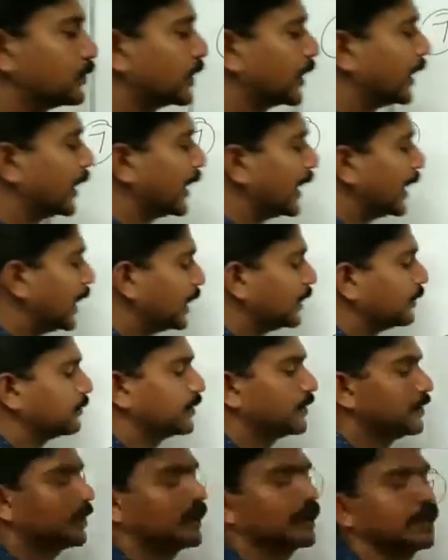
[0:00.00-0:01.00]
it, we should
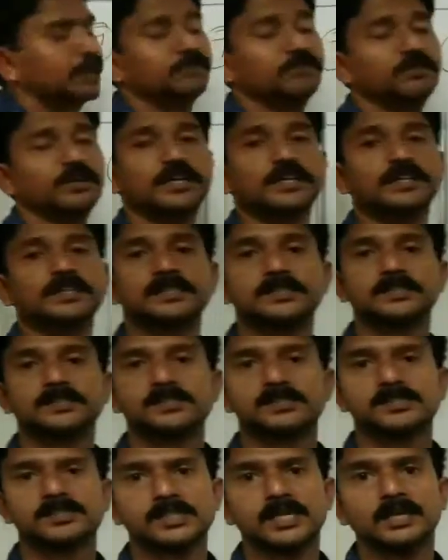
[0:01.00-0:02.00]
add everything and
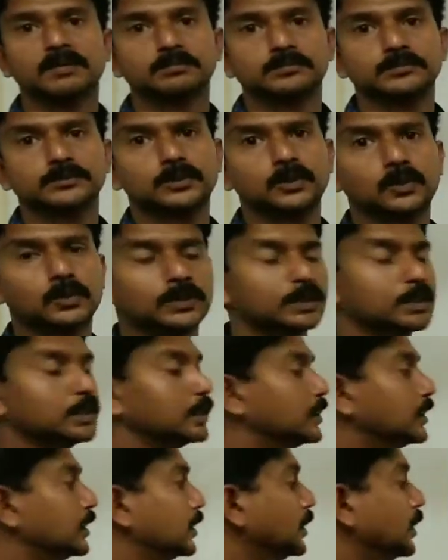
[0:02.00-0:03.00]
find the sum
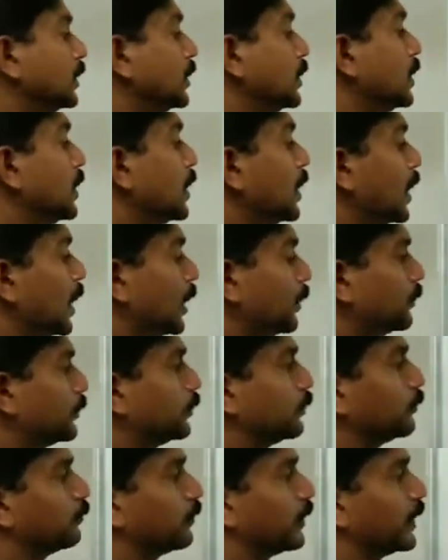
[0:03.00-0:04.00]
total.
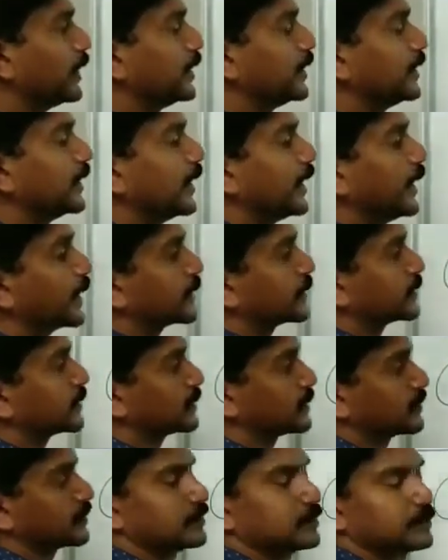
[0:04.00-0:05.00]
How do you find
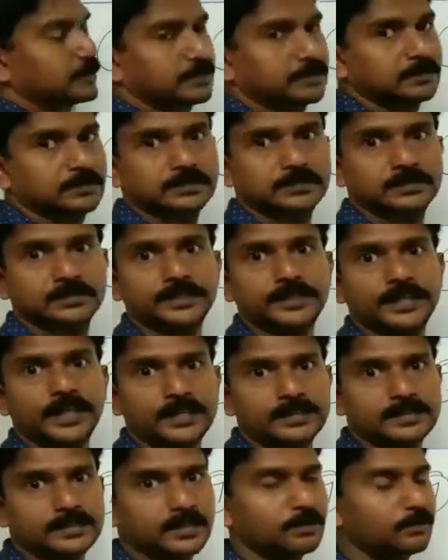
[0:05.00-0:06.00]
x?
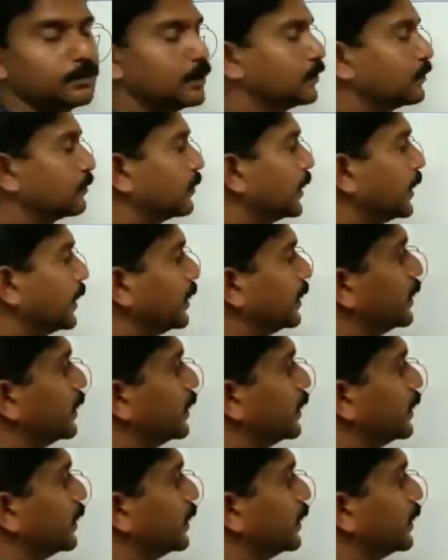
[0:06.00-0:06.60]
X, how do you